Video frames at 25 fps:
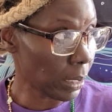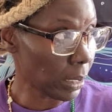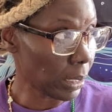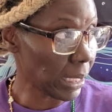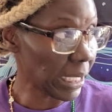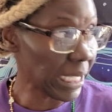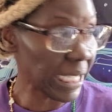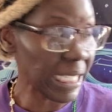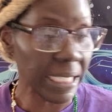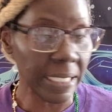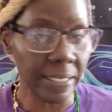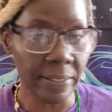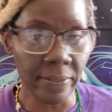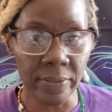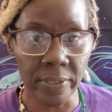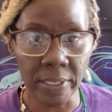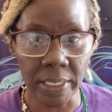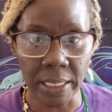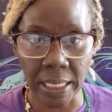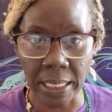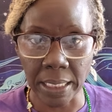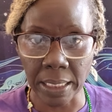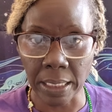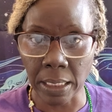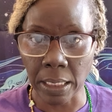
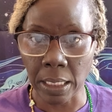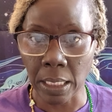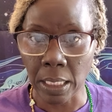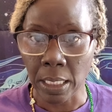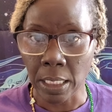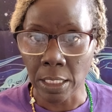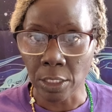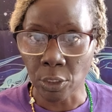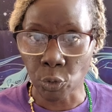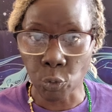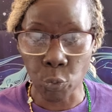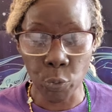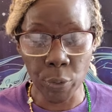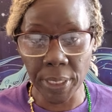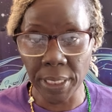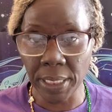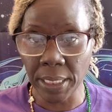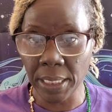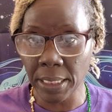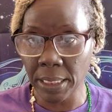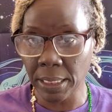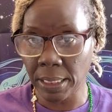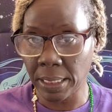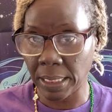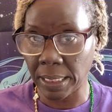leaves and
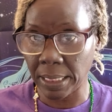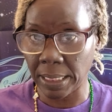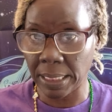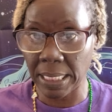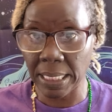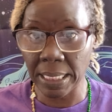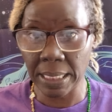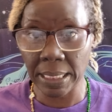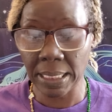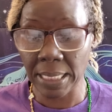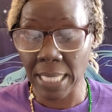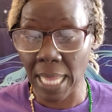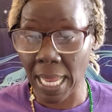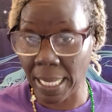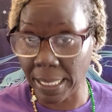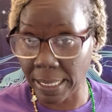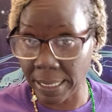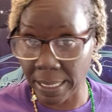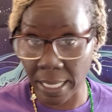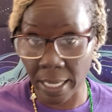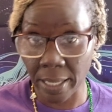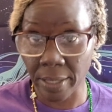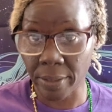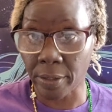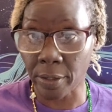trees and this, that,
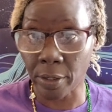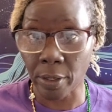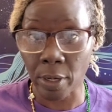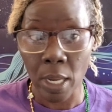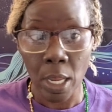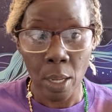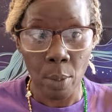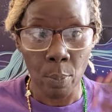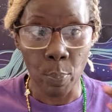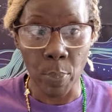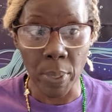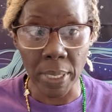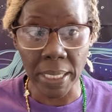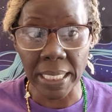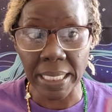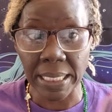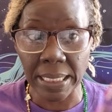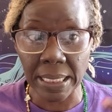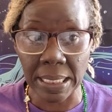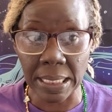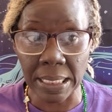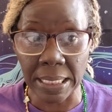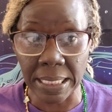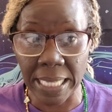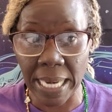and other, but
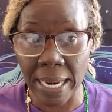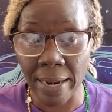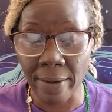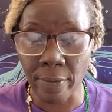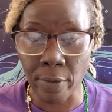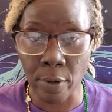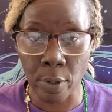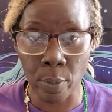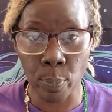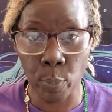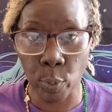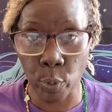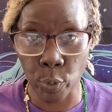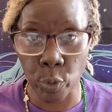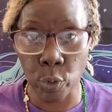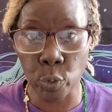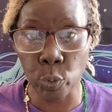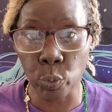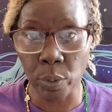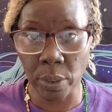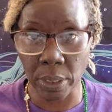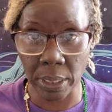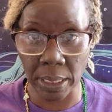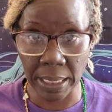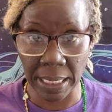it's never
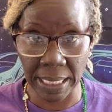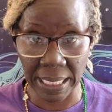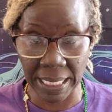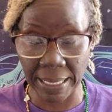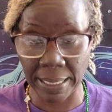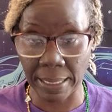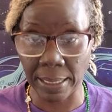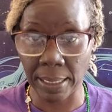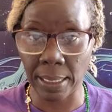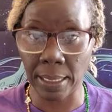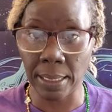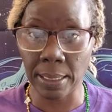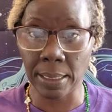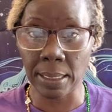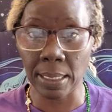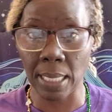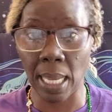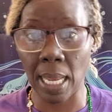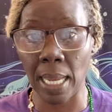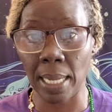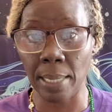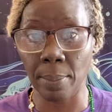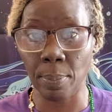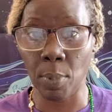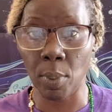producing any
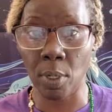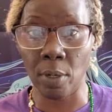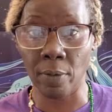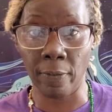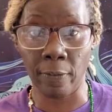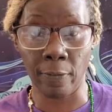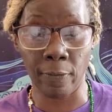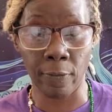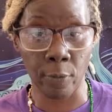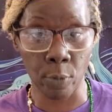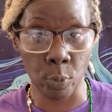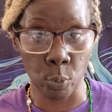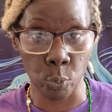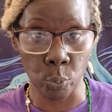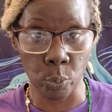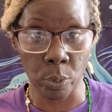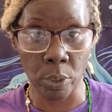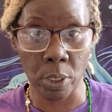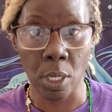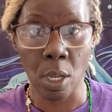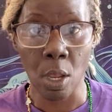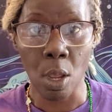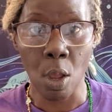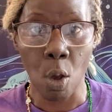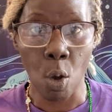type of
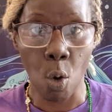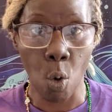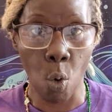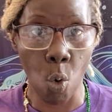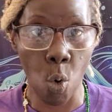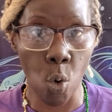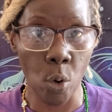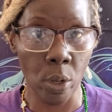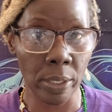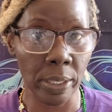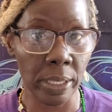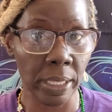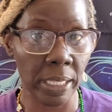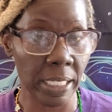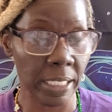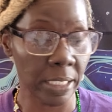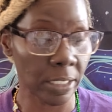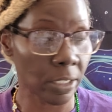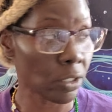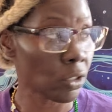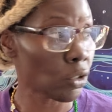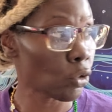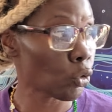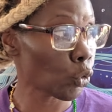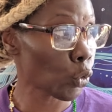fruit on
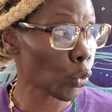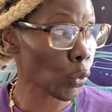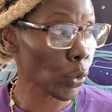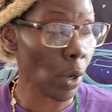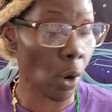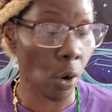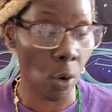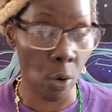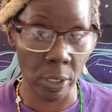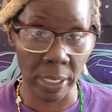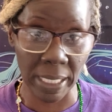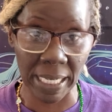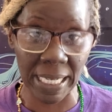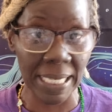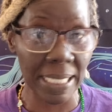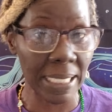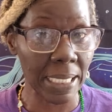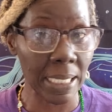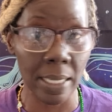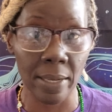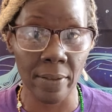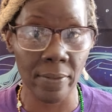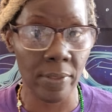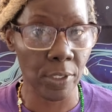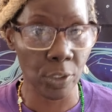this tree, on
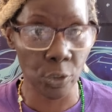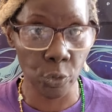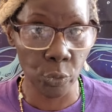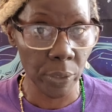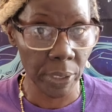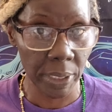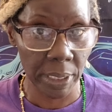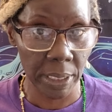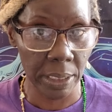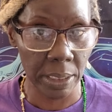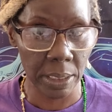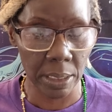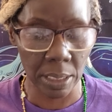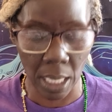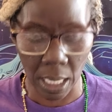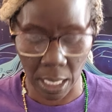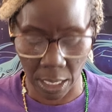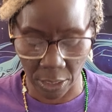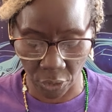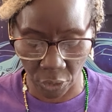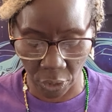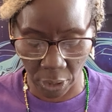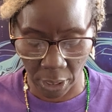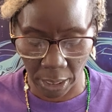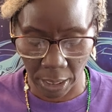any of the trees,
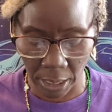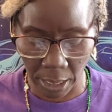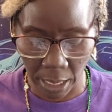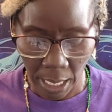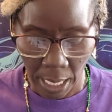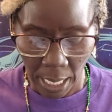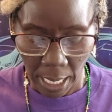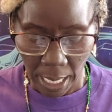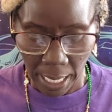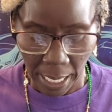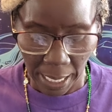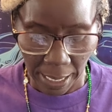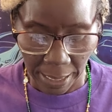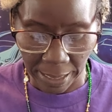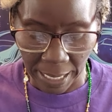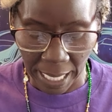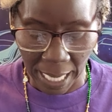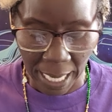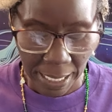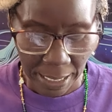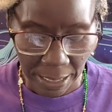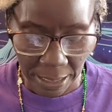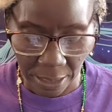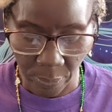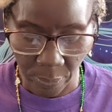Ashe, and that